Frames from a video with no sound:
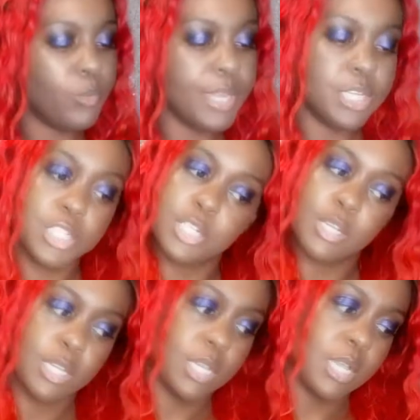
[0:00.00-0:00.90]
which
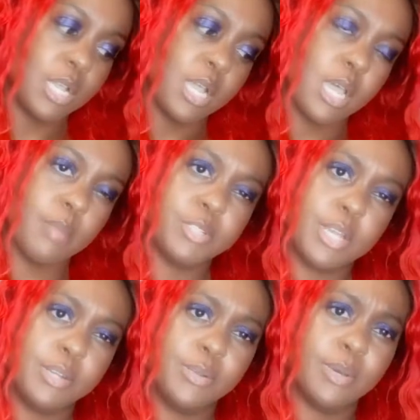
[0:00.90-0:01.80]
I'm
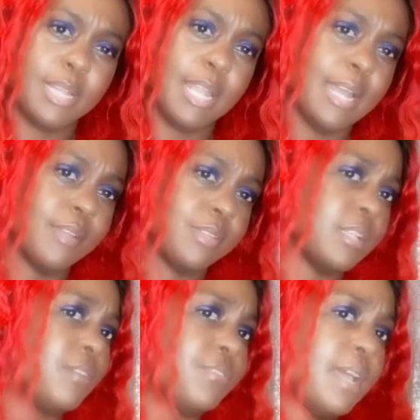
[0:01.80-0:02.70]
trying to do on a lot of
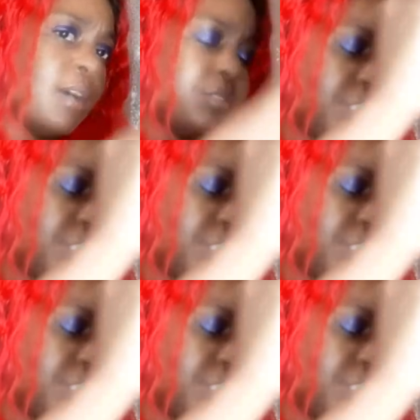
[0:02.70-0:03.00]
stuff now.